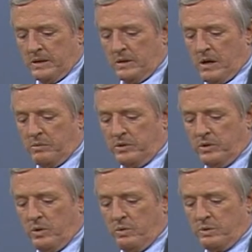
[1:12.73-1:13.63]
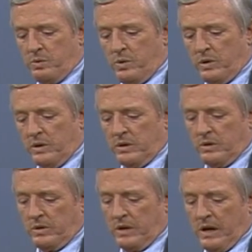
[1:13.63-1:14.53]
Thomas Sowell was born in
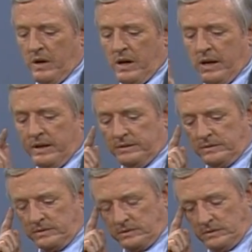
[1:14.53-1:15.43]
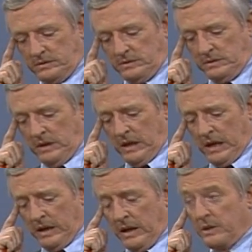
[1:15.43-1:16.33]
North Carolina
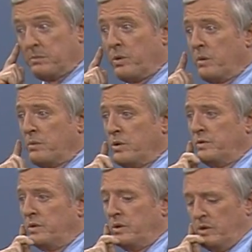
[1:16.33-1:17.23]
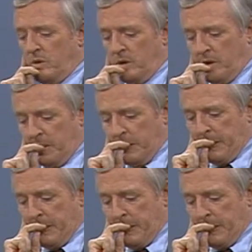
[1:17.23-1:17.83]
and as a boy moved to New York.